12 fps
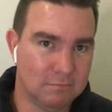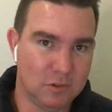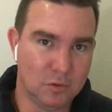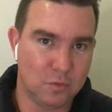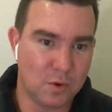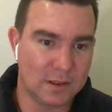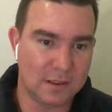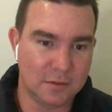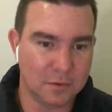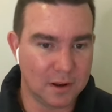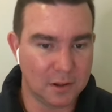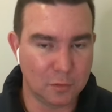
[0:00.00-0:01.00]

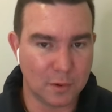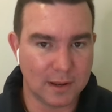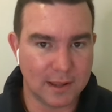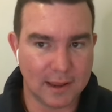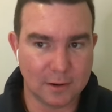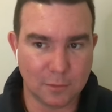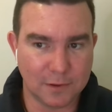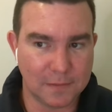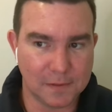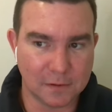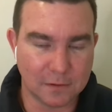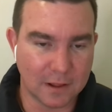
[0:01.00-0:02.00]
23 to 28 or
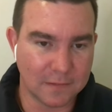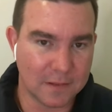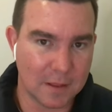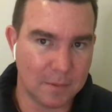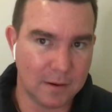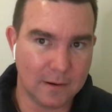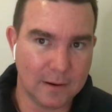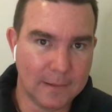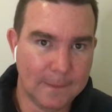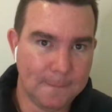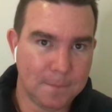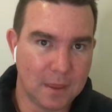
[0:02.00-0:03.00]
something along the lines of that period.
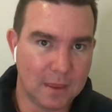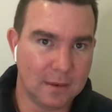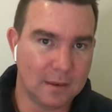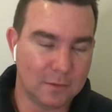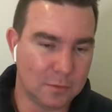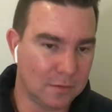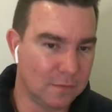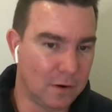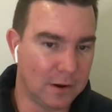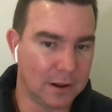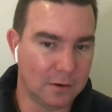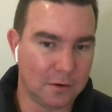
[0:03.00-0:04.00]
And that's what I'm
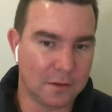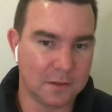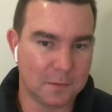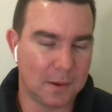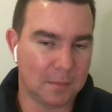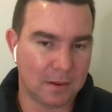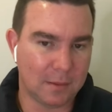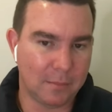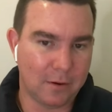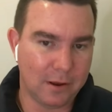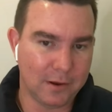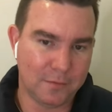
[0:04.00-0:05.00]
finding a lot of these people are
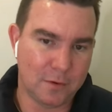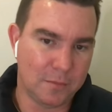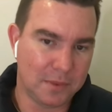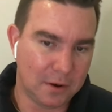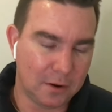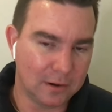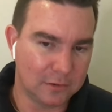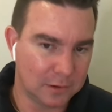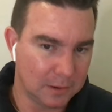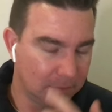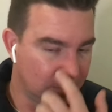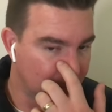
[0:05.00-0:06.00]
buying from. They're not
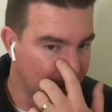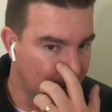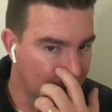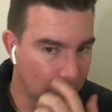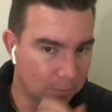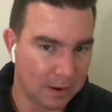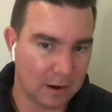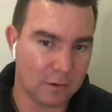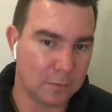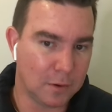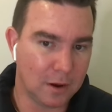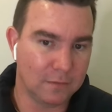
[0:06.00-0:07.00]
actually, yeah, they're not
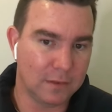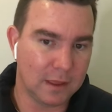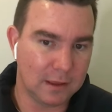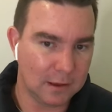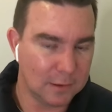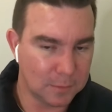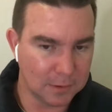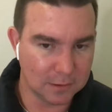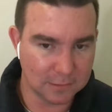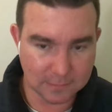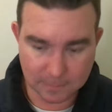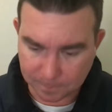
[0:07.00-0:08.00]
parents buying for their kids,
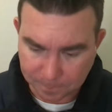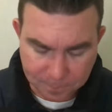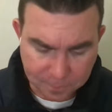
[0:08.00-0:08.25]
because,